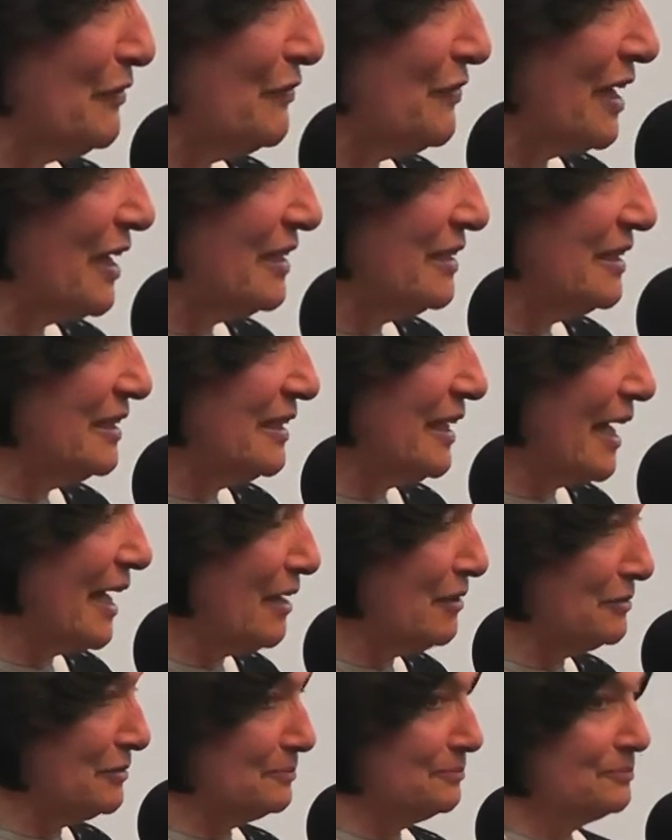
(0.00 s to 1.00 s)
finding
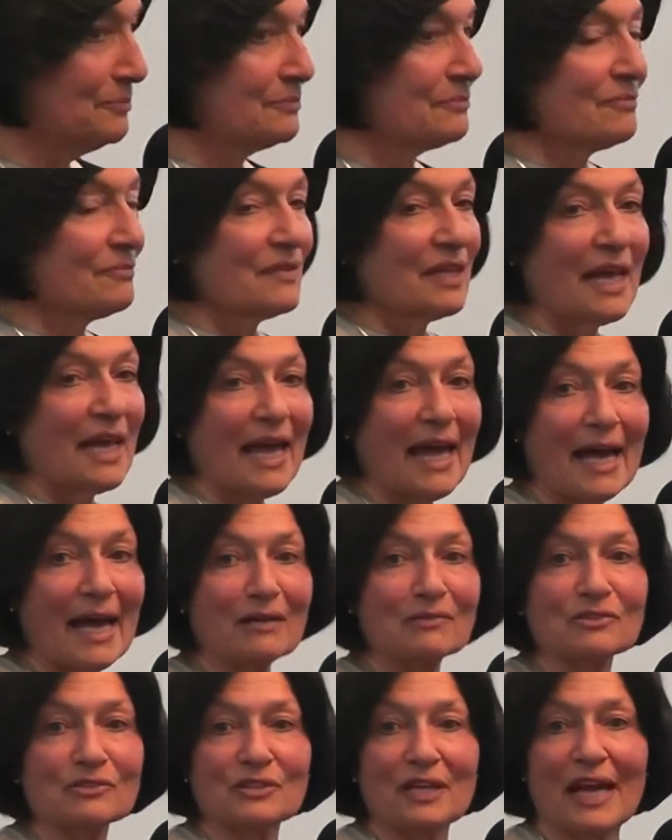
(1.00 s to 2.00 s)
out how
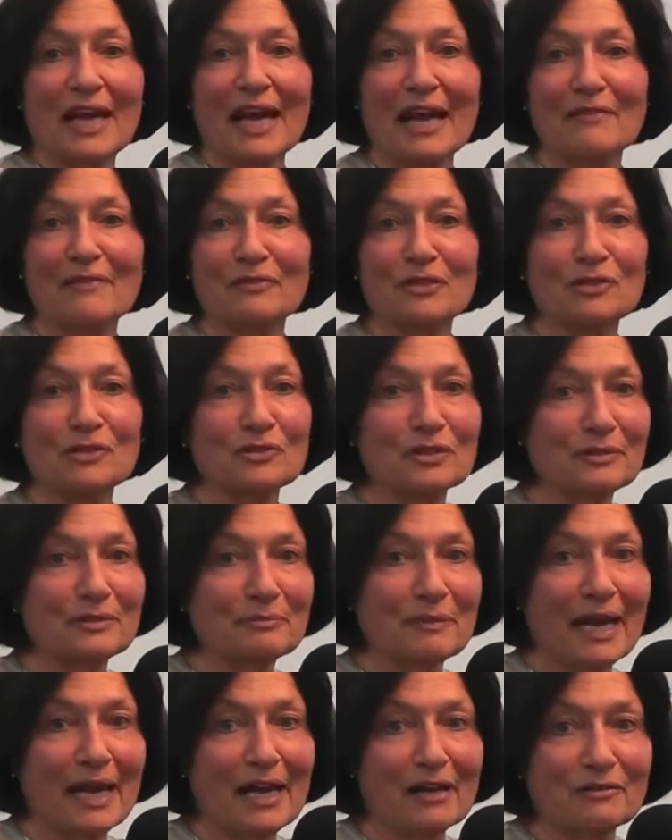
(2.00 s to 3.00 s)
to have a good
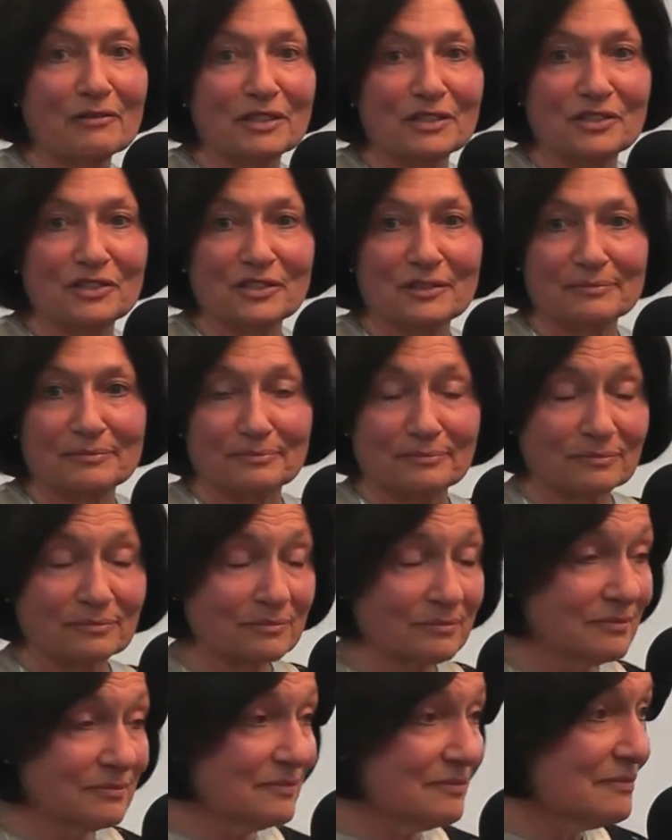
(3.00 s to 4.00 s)
marriage,
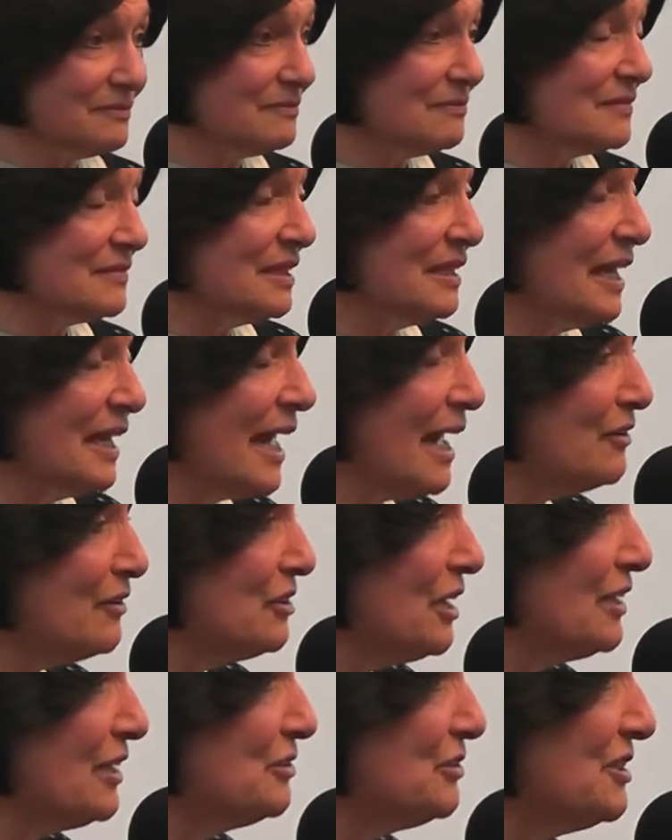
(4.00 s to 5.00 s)
how to
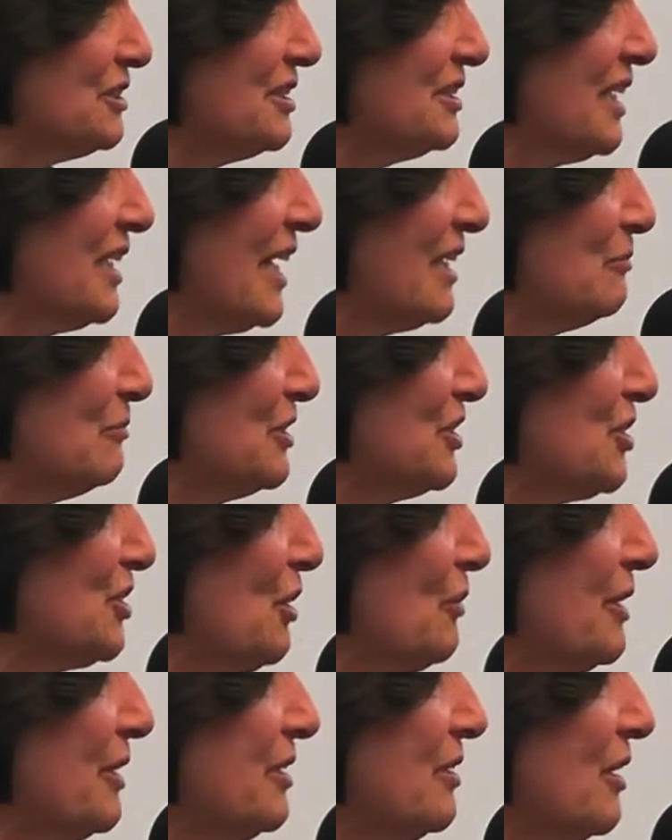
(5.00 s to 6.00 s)
understand what's
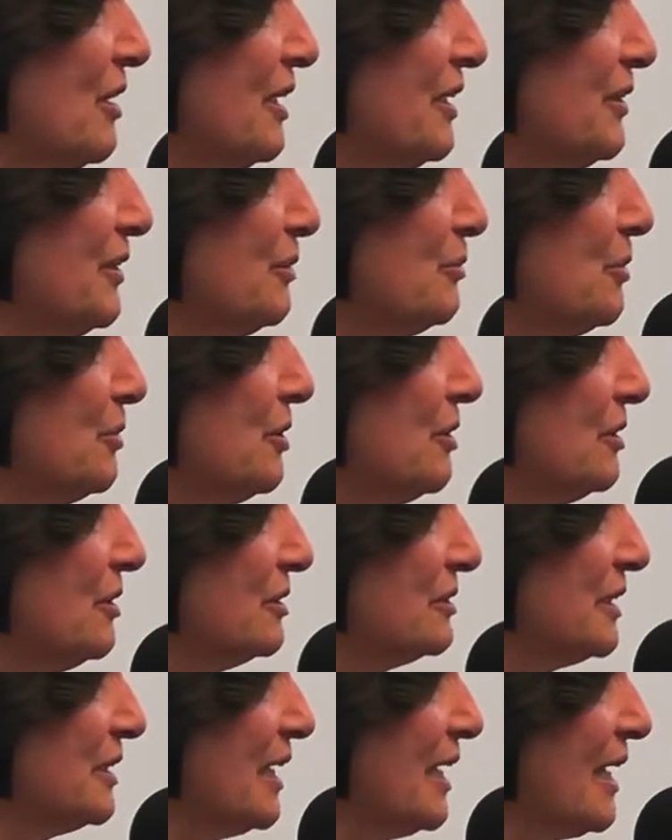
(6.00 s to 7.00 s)
going on in the
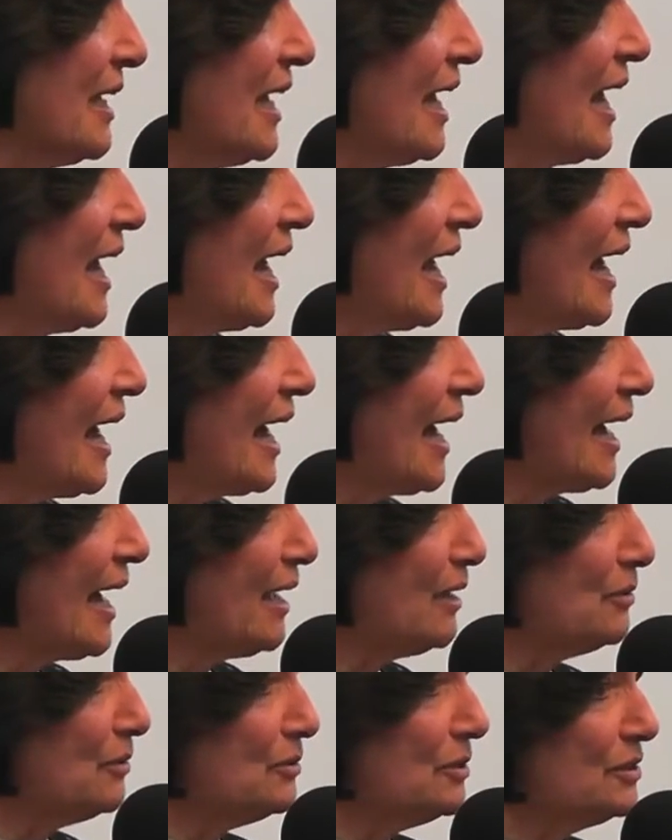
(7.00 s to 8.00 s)
world,
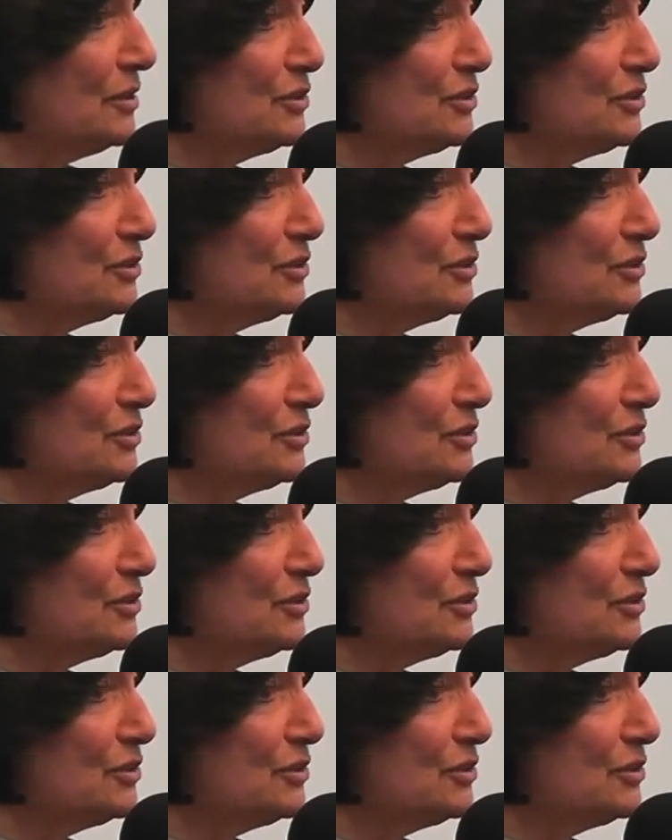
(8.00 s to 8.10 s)
how